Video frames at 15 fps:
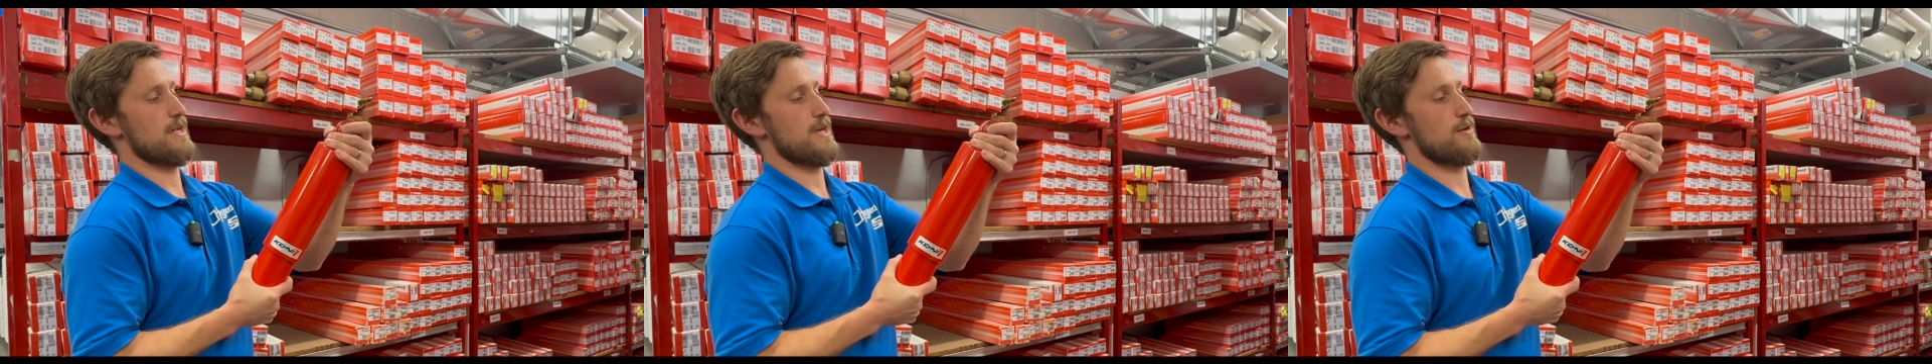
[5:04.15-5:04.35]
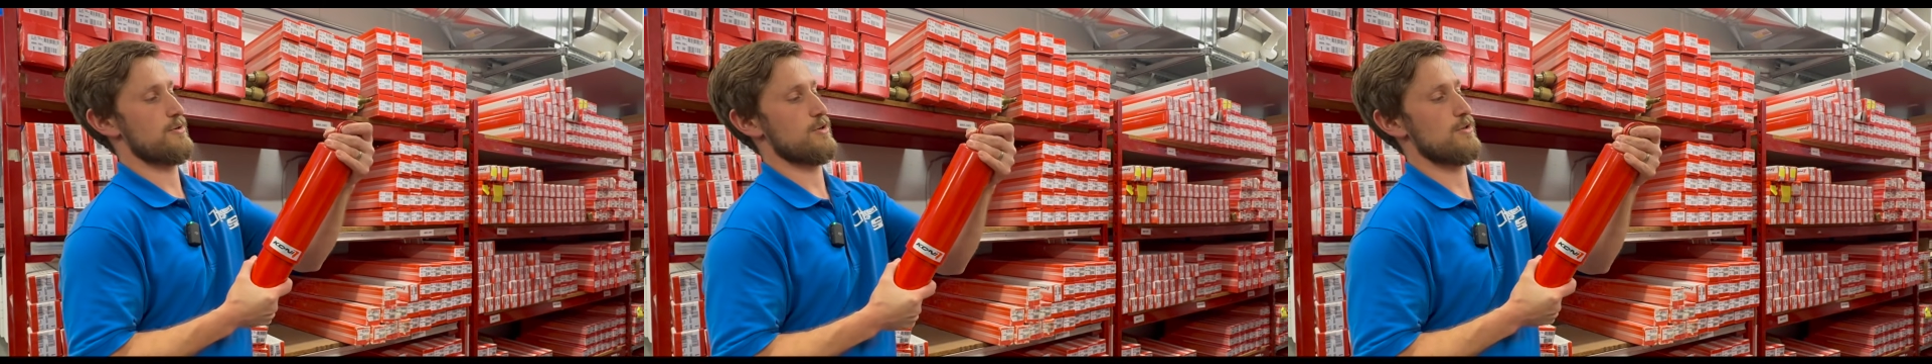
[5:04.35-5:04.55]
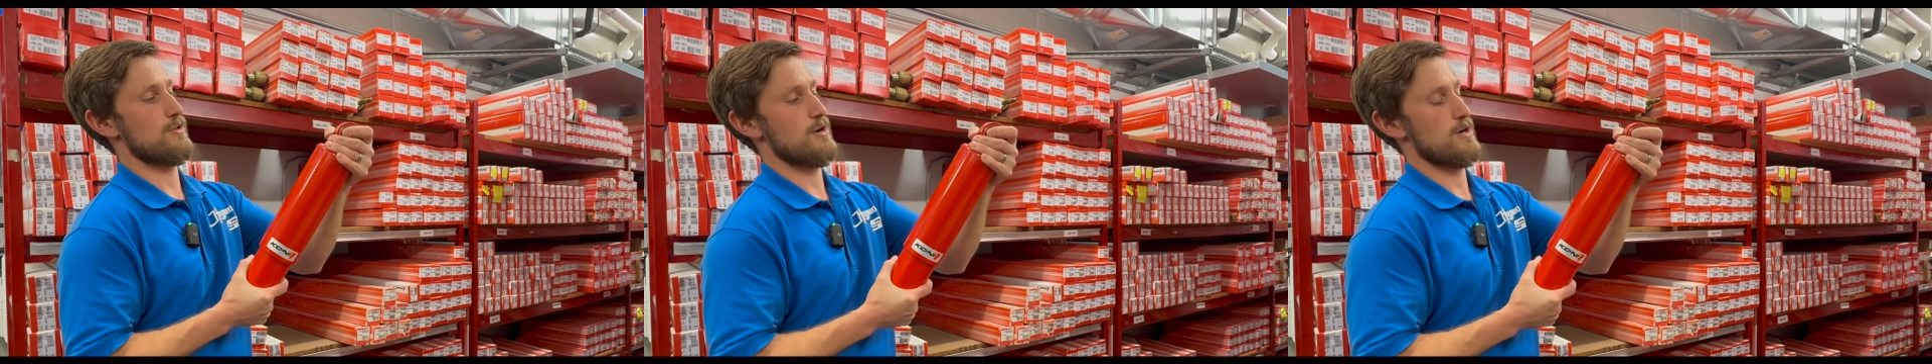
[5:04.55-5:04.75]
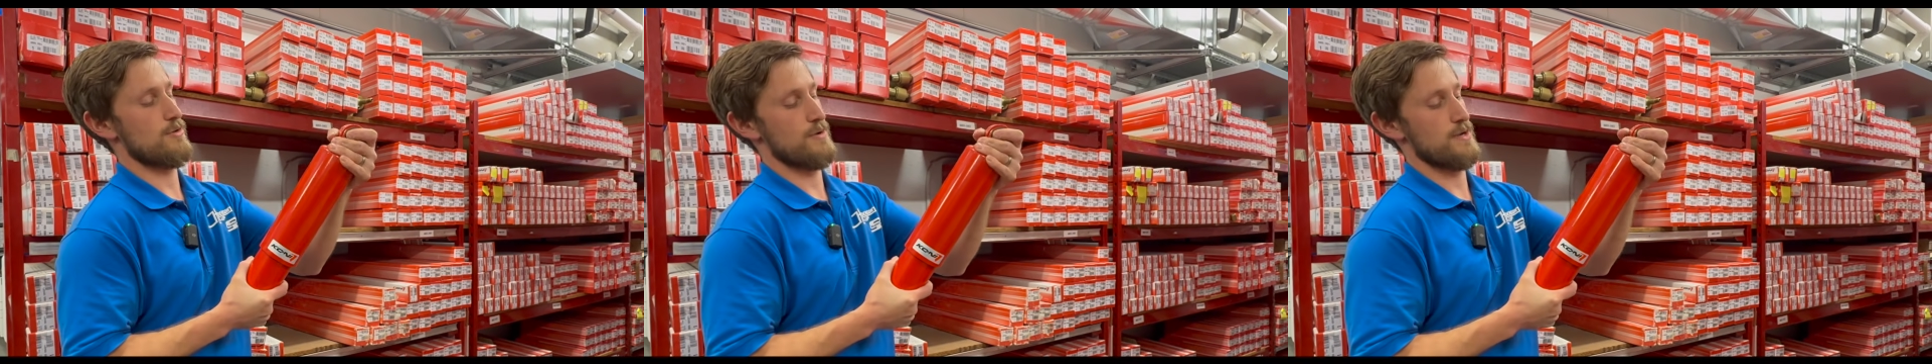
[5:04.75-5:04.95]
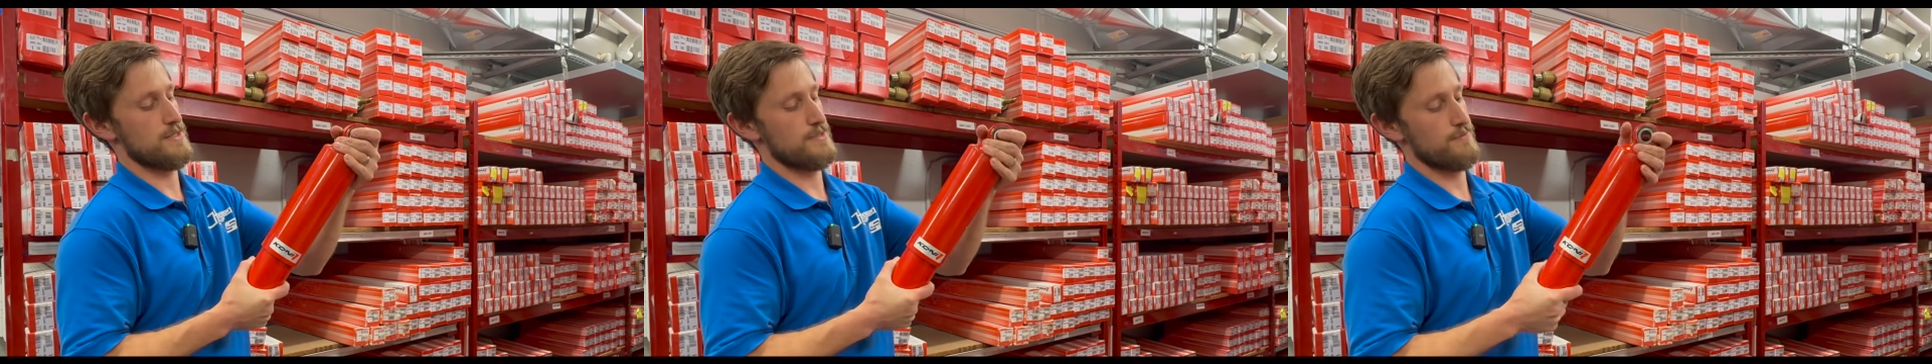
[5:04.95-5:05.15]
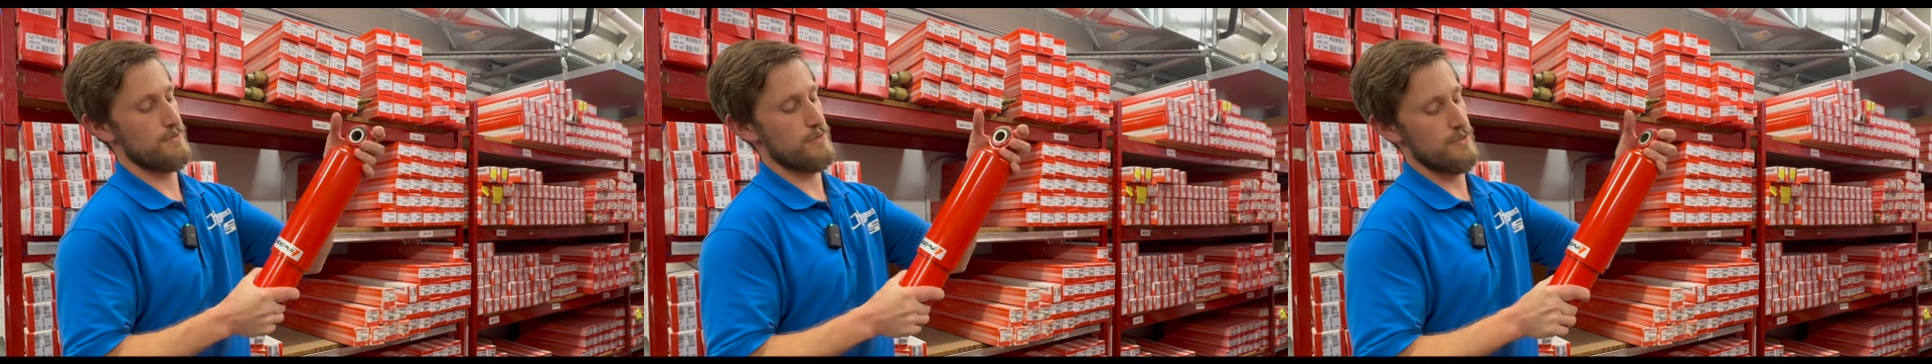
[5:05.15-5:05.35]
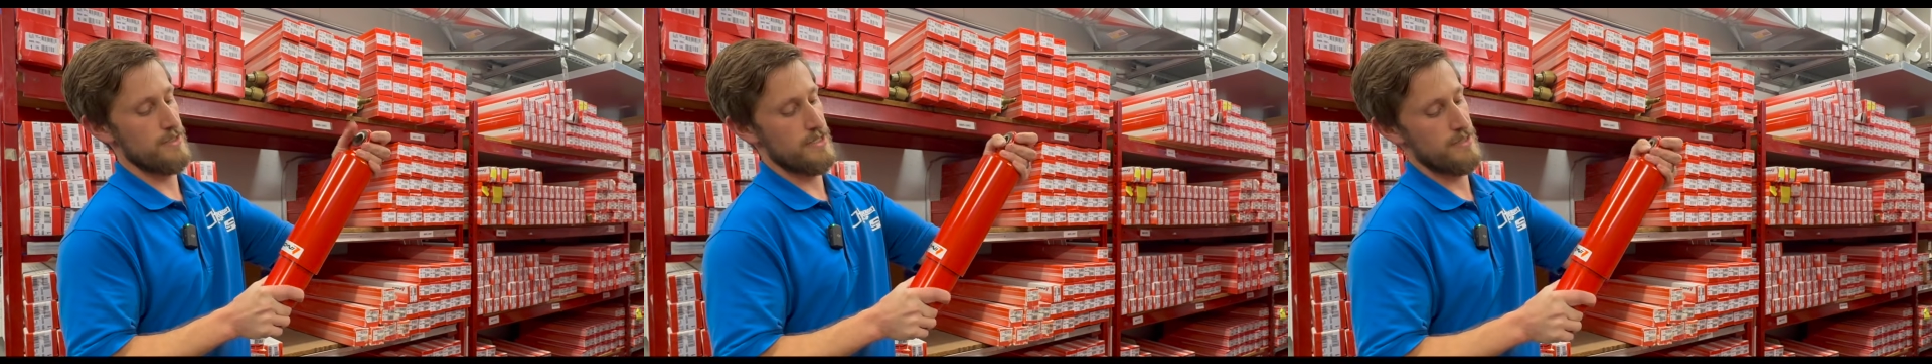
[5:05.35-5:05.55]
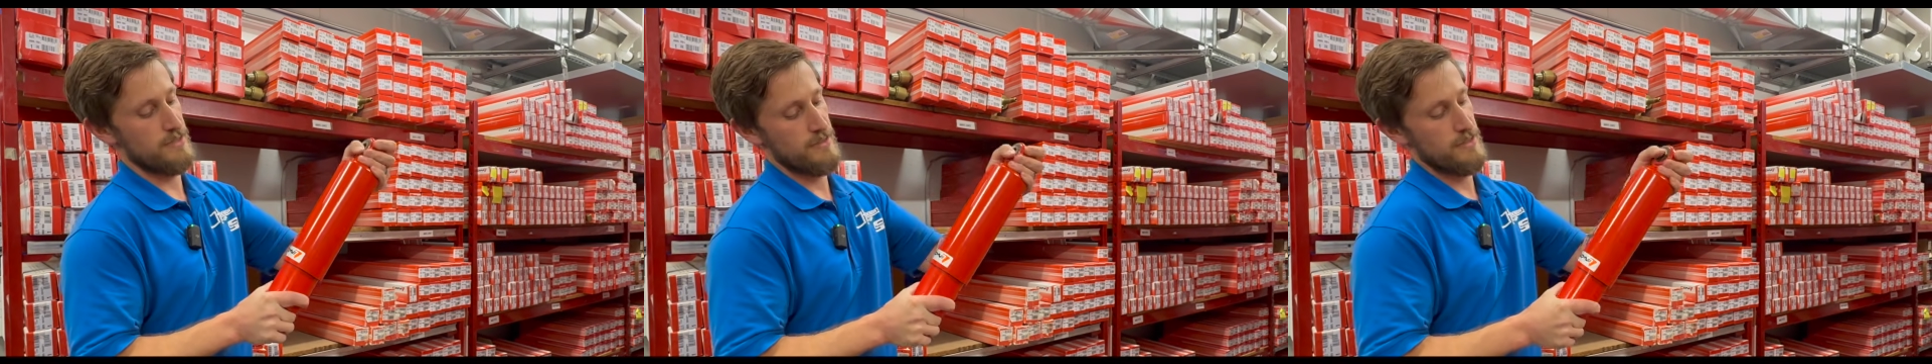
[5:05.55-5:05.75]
counterclockwise fully